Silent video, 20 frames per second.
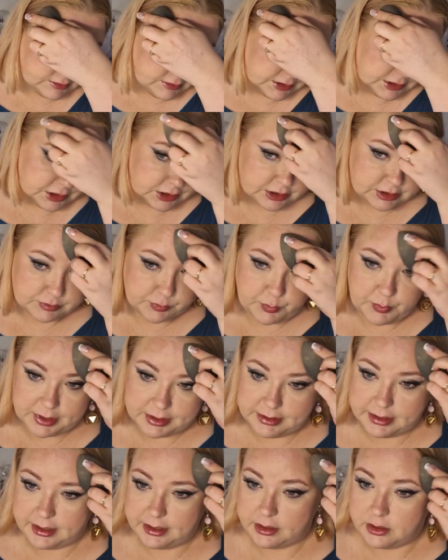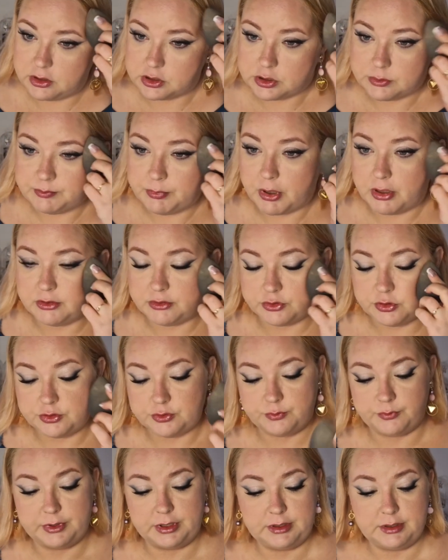just wetting your sponge
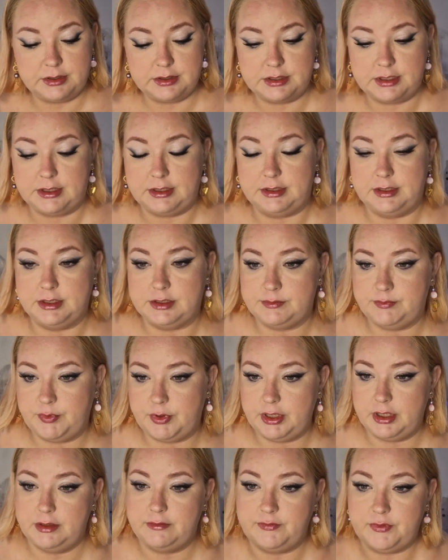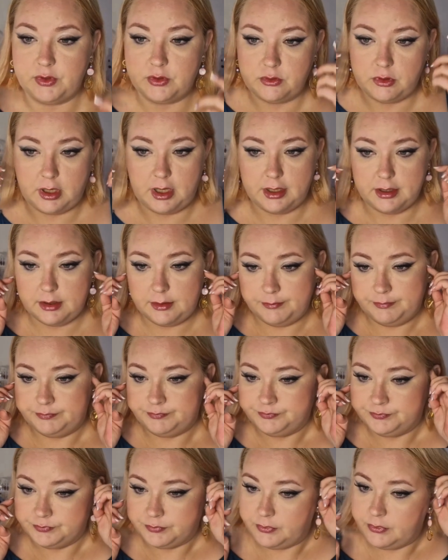with a setting spray if you like.
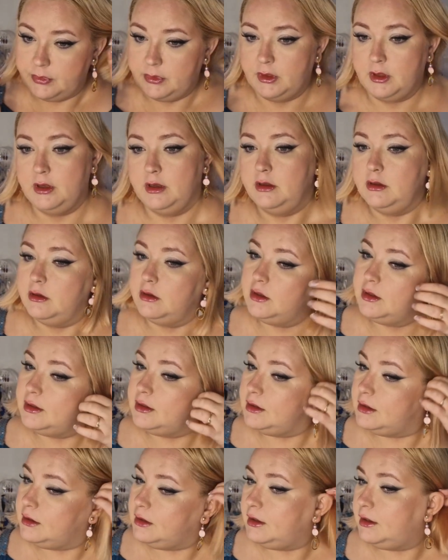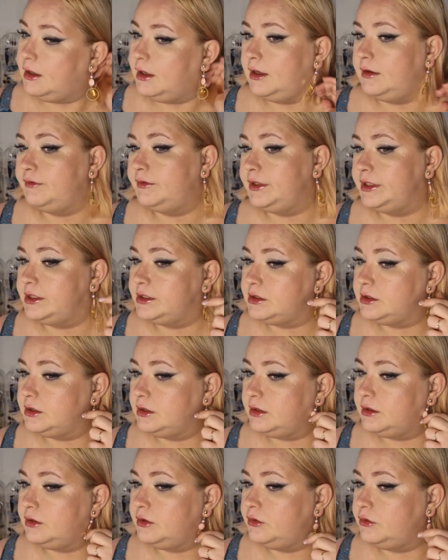Then I have these
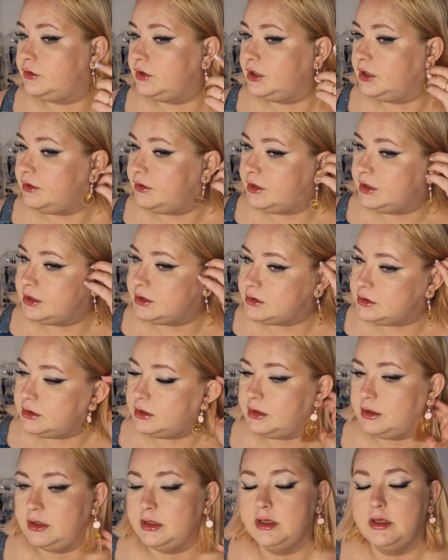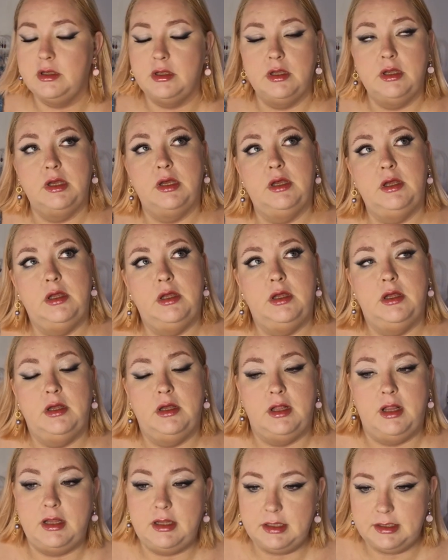new earrings
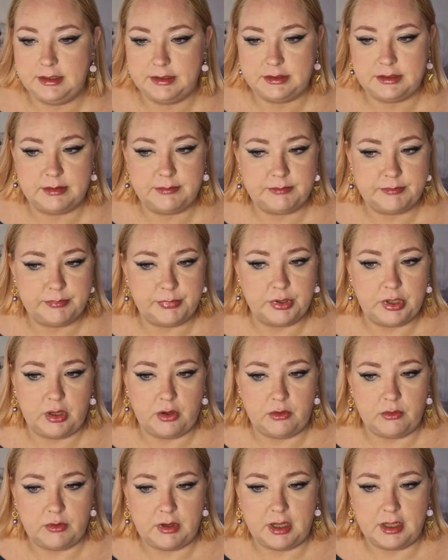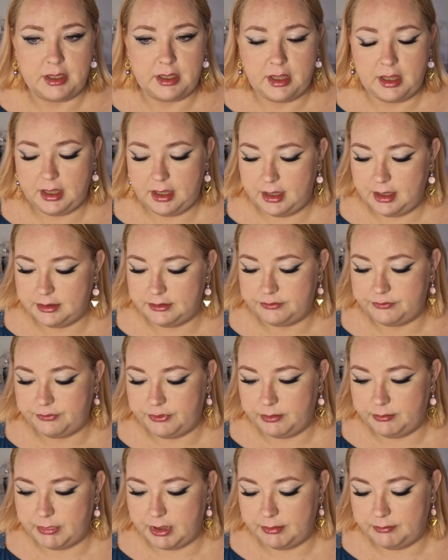I'll link them below. I can't
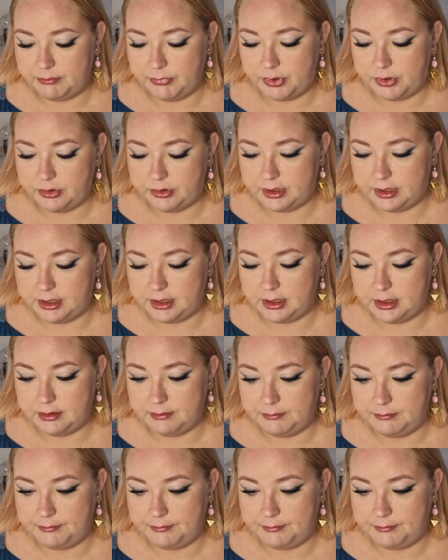remember the